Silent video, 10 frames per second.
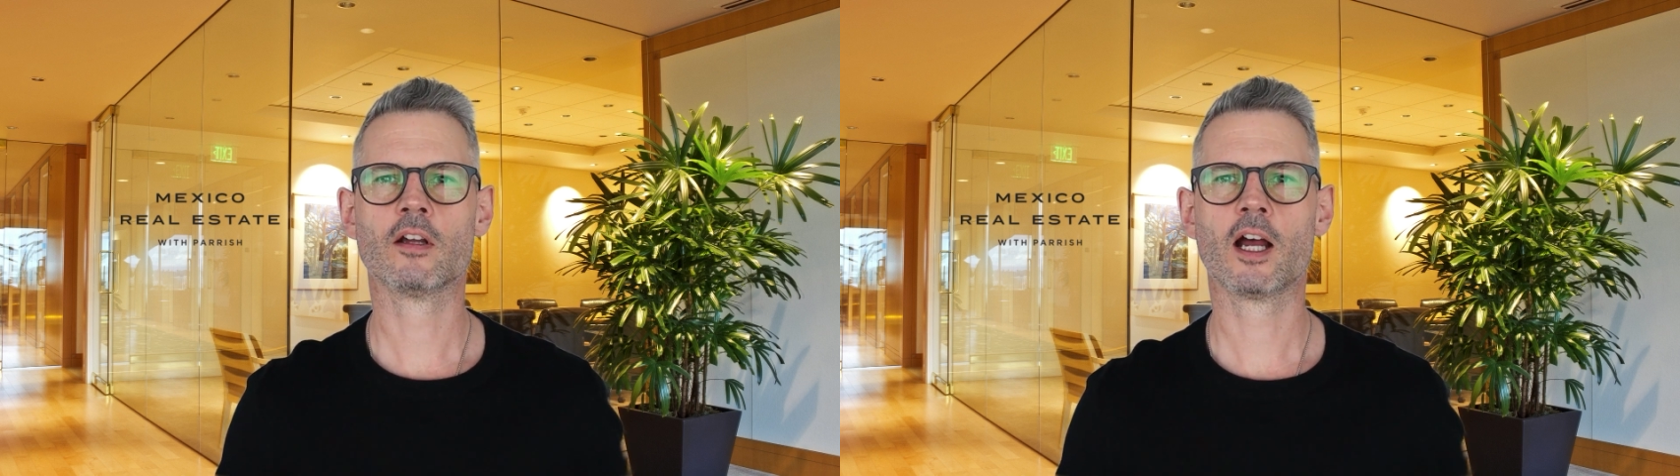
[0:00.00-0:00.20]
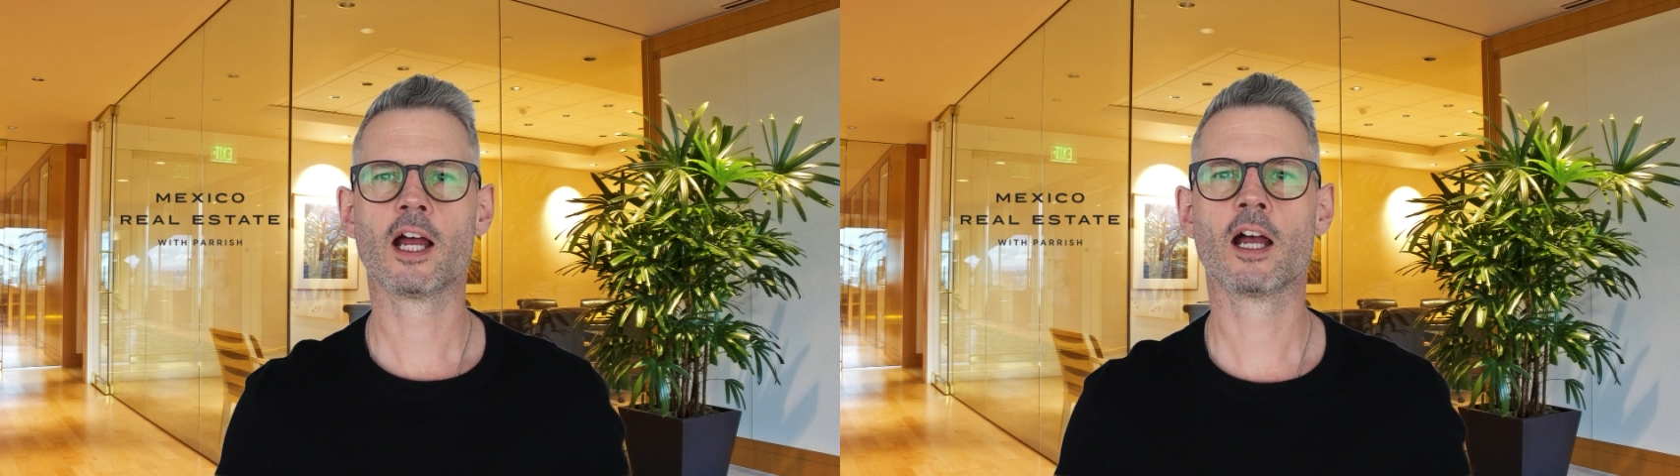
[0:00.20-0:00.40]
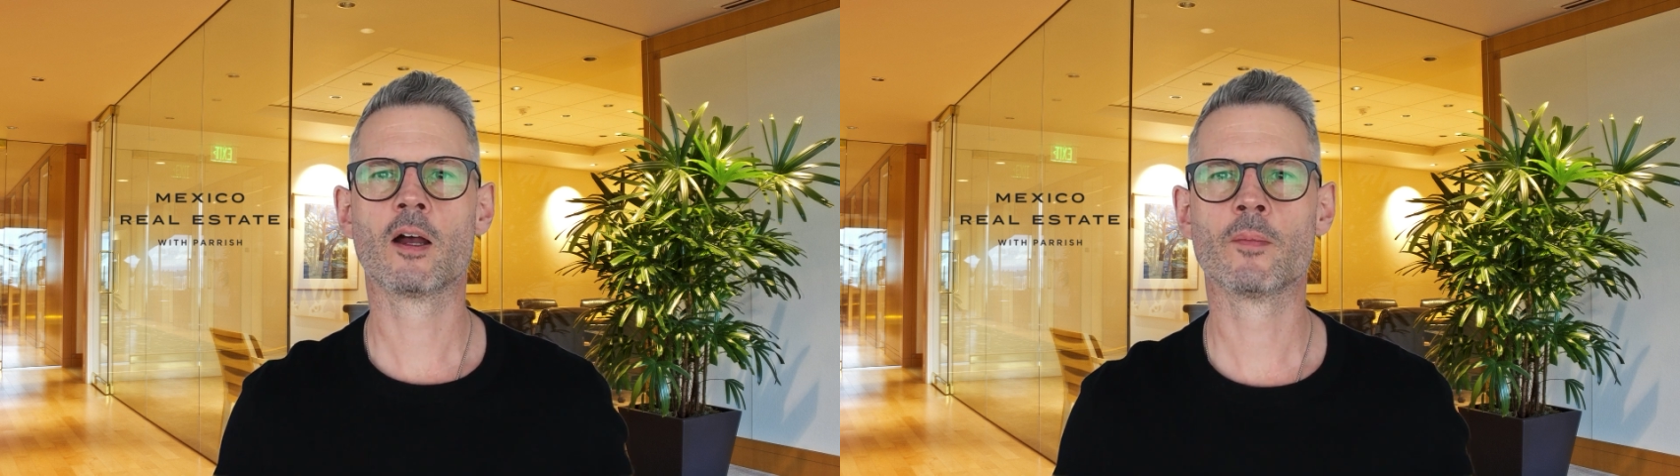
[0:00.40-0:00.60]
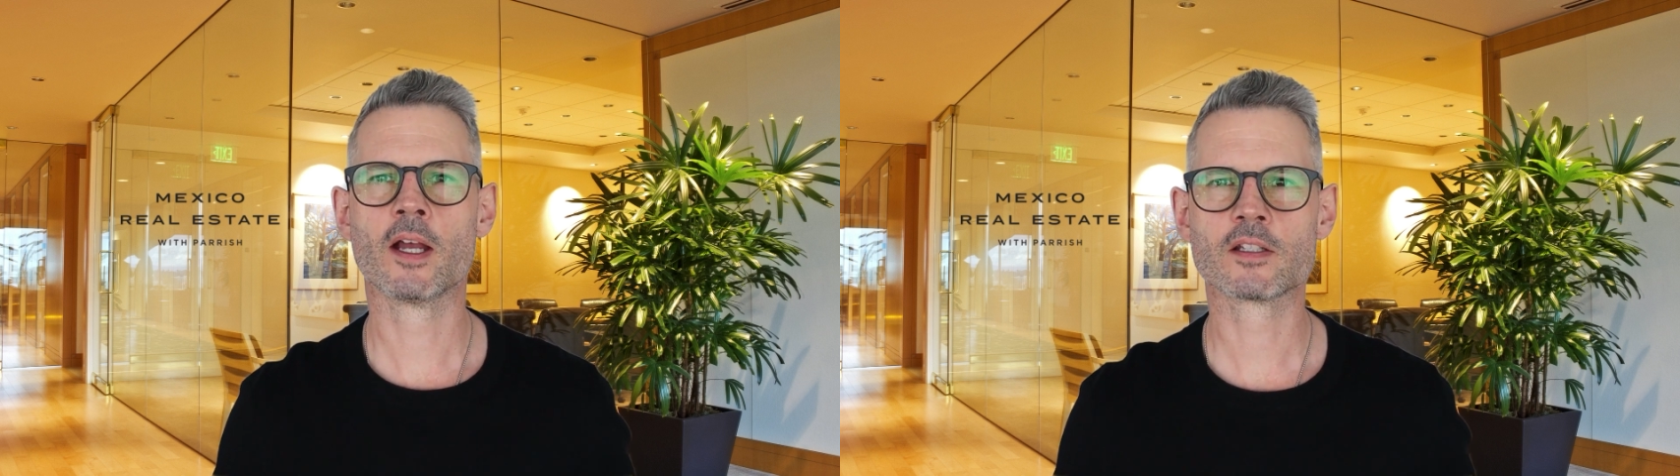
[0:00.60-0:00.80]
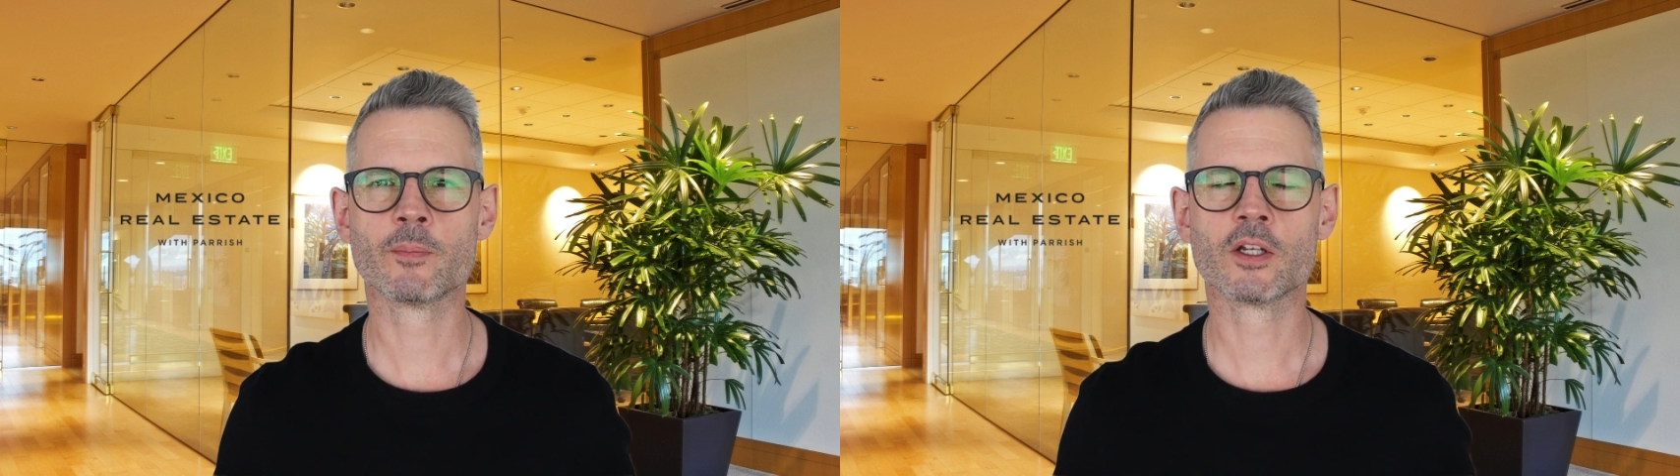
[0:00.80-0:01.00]

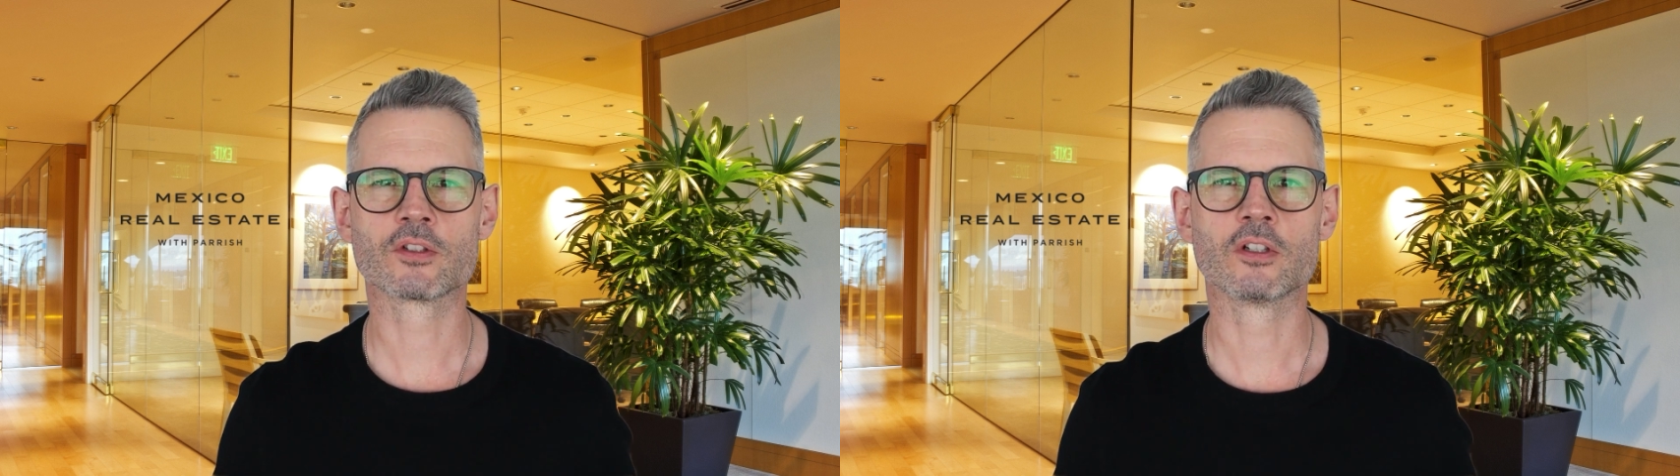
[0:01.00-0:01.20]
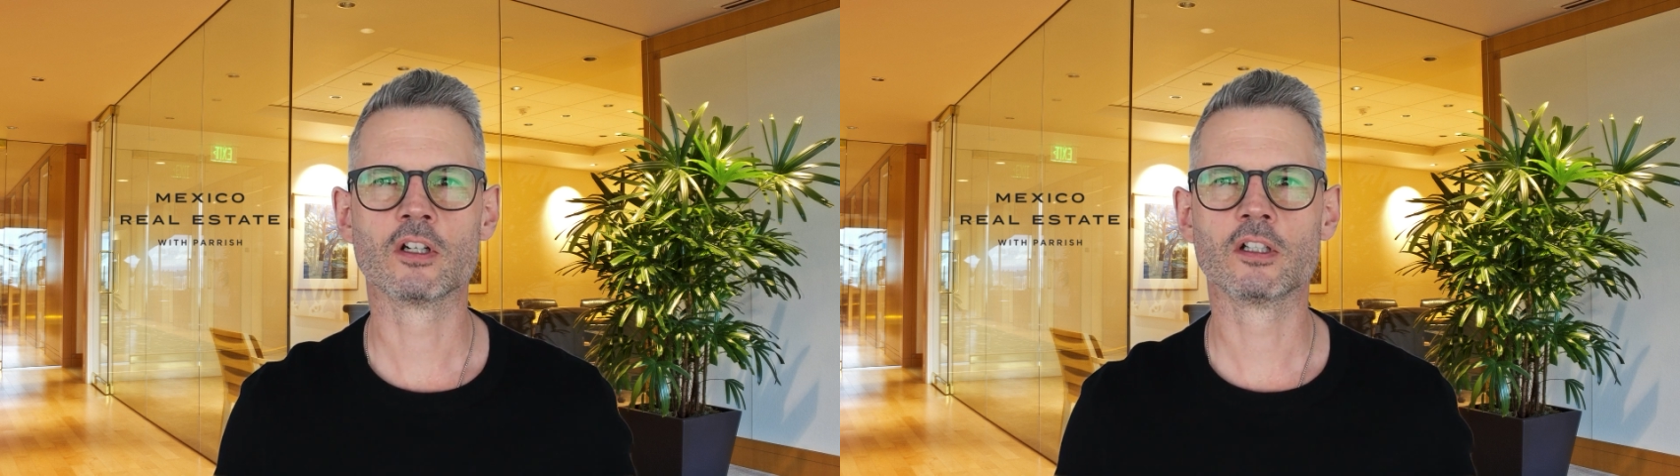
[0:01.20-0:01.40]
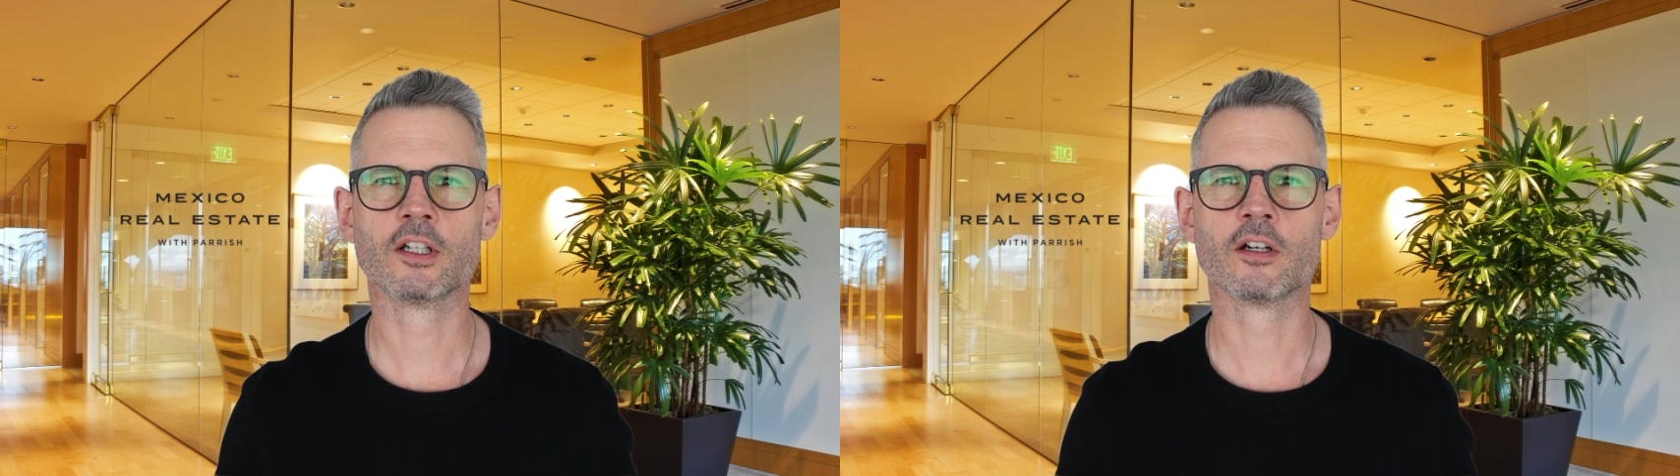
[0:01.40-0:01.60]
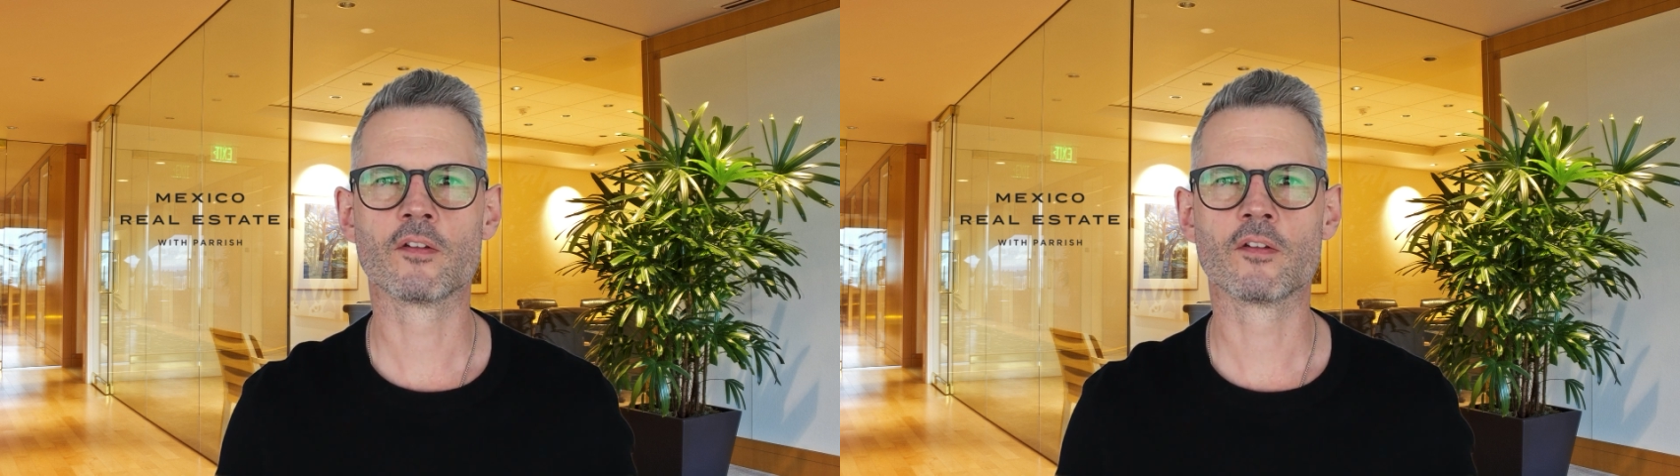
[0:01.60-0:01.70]
as I mentioned earlier,